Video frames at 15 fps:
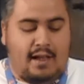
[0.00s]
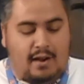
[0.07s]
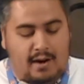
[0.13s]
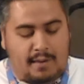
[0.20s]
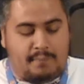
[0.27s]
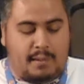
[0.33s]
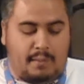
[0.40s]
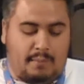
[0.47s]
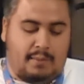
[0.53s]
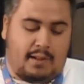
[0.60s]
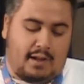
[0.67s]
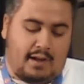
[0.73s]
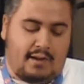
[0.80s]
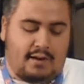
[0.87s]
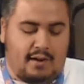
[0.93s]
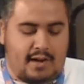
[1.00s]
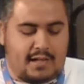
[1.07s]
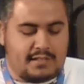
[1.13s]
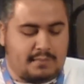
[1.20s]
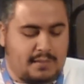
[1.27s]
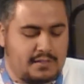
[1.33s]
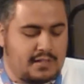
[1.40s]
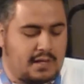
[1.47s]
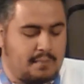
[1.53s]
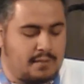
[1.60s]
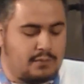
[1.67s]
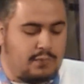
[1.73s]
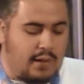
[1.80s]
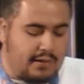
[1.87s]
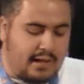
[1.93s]
harp, blah, blah, blah, all kinds of music,
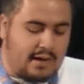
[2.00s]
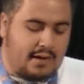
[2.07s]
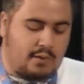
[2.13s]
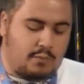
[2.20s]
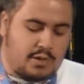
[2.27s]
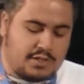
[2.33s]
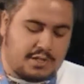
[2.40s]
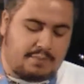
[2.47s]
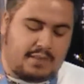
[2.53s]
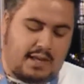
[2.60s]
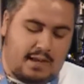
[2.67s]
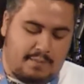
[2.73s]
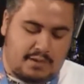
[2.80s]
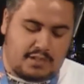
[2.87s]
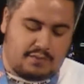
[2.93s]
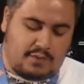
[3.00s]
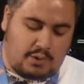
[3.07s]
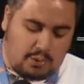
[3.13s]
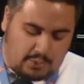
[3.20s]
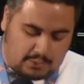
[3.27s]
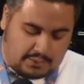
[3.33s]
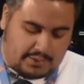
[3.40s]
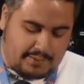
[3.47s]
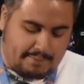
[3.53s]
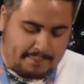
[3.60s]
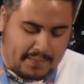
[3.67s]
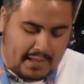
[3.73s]
must fall down and worship the image of gold.